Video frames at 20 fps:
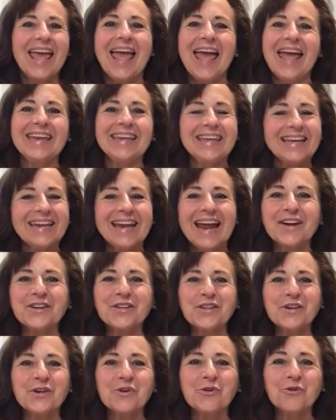and get out of
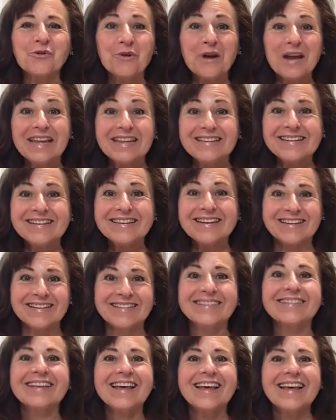the
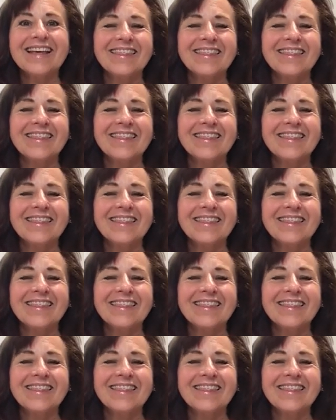craziness